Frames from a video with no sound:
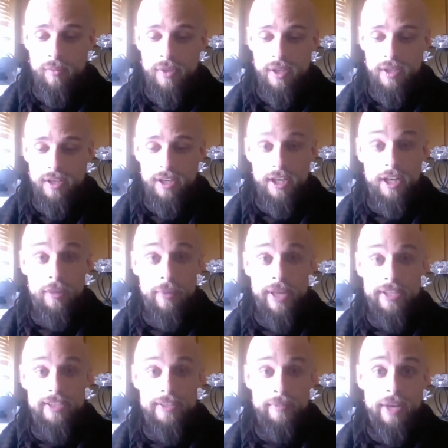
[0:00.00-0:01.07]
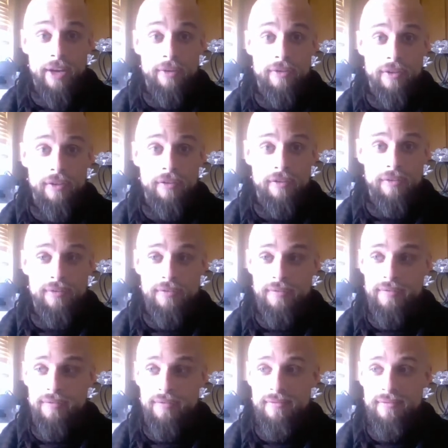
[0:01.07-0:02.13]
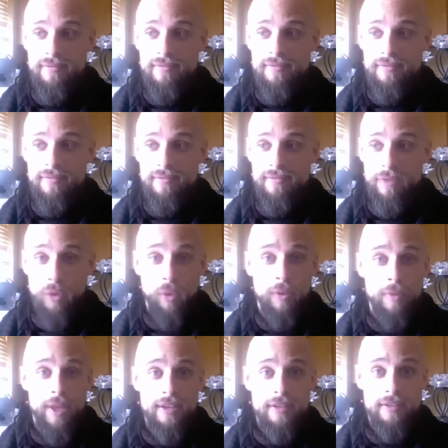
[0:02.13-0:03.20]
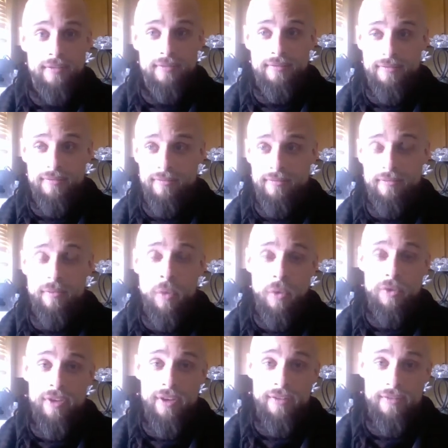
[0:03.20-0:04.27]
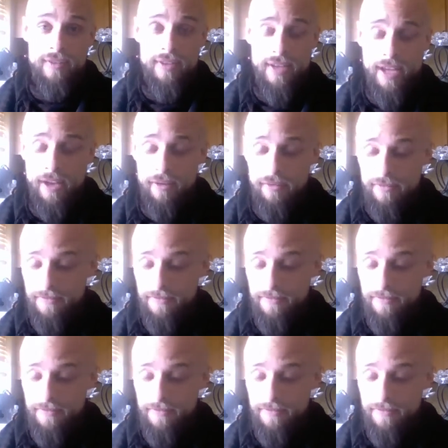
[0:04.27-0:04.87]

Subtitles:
be in an immense amount of torment. More than now.